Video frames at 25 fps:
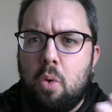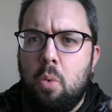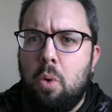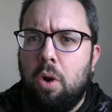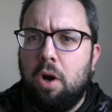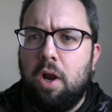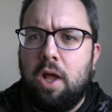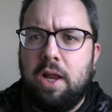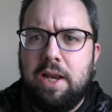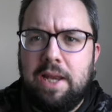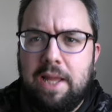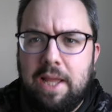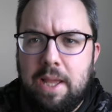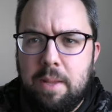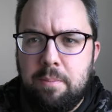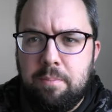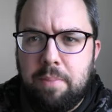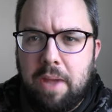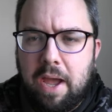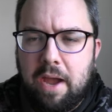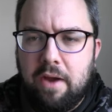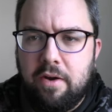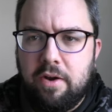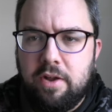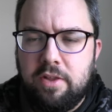what like Lea &
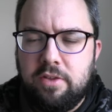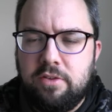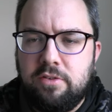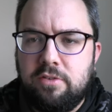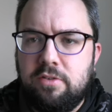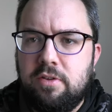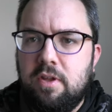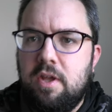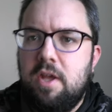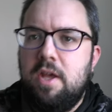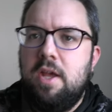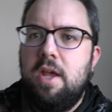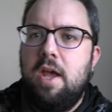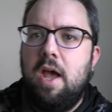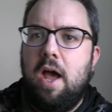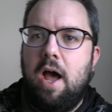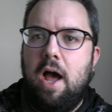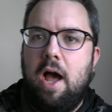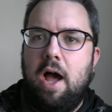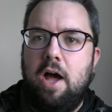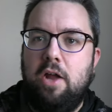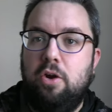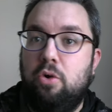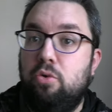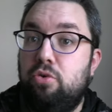Perrins
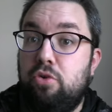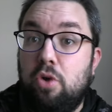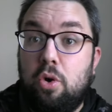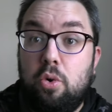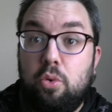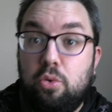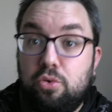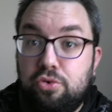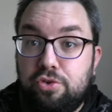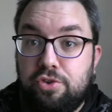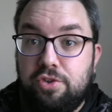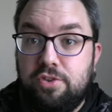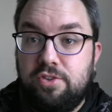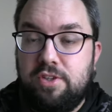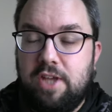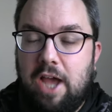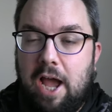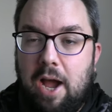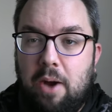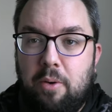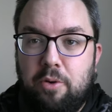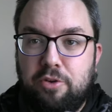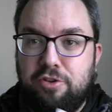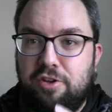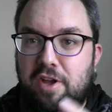uh, and also Alton
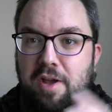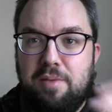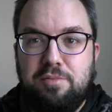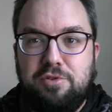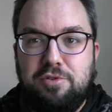Towers. I